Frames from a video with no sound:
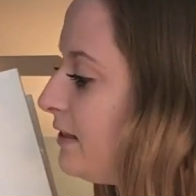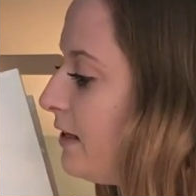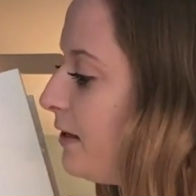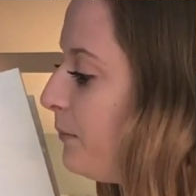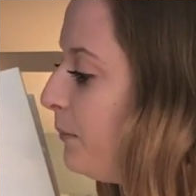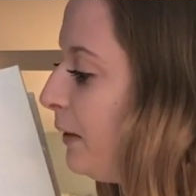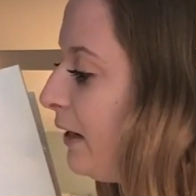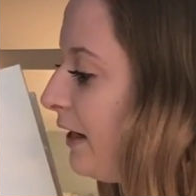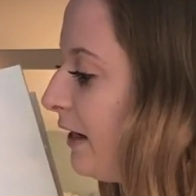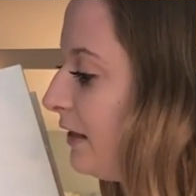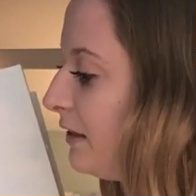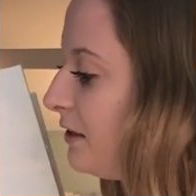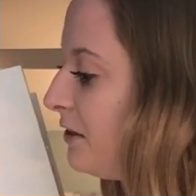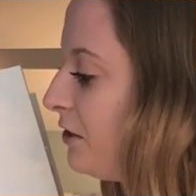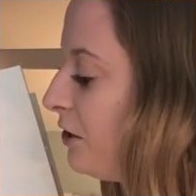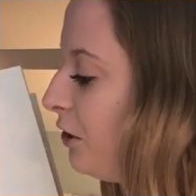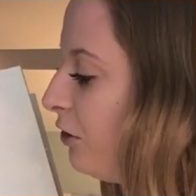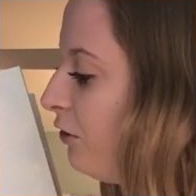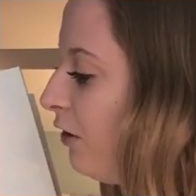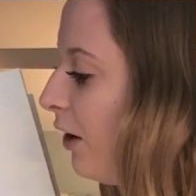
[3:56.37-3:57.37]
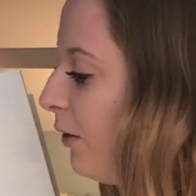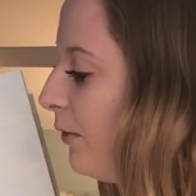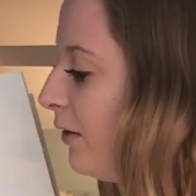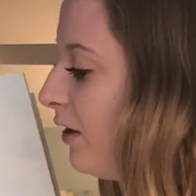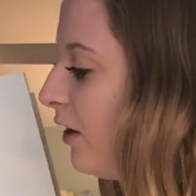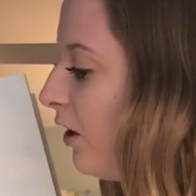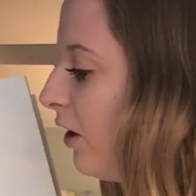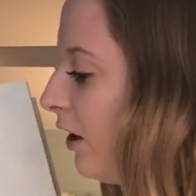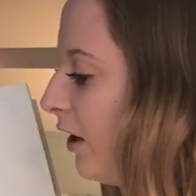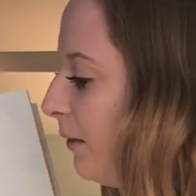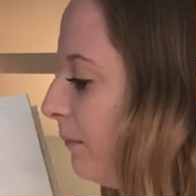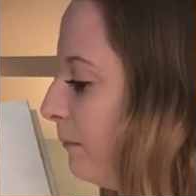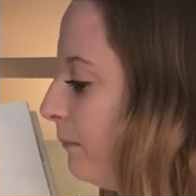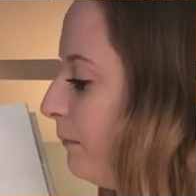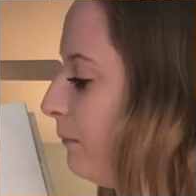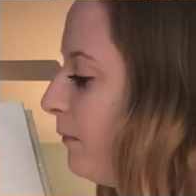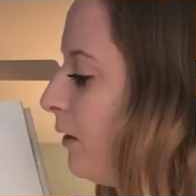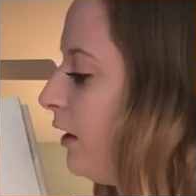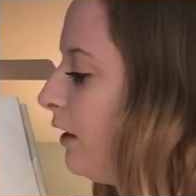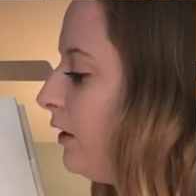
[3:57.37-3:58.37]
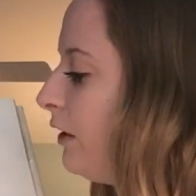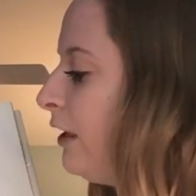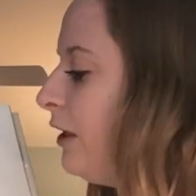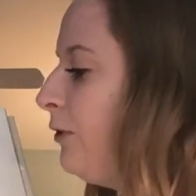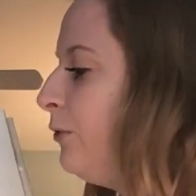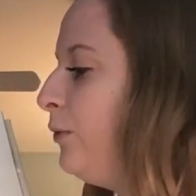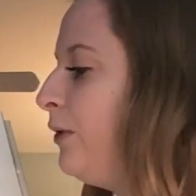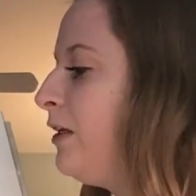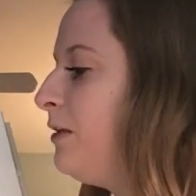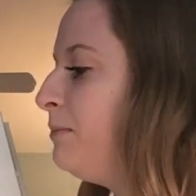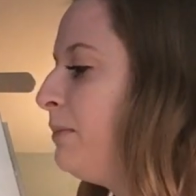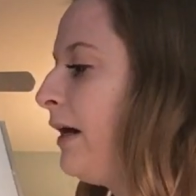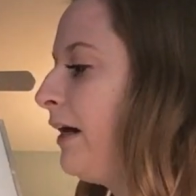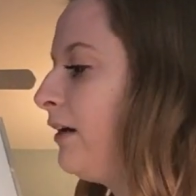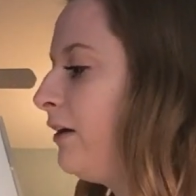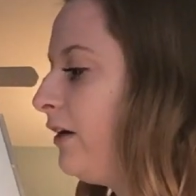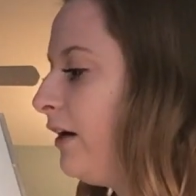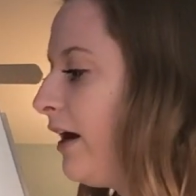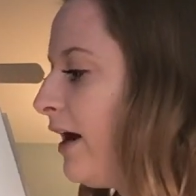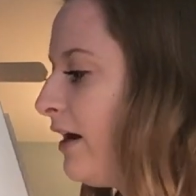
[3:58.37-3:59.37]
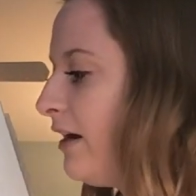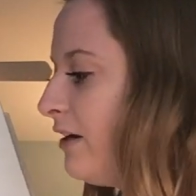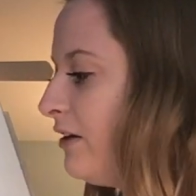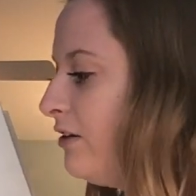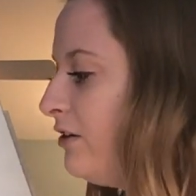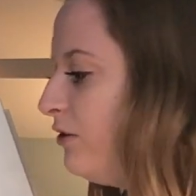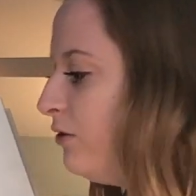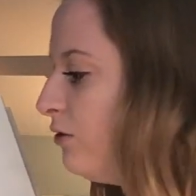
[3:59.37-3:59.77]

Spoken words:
it begins to grow an arm. A woodpecker had a new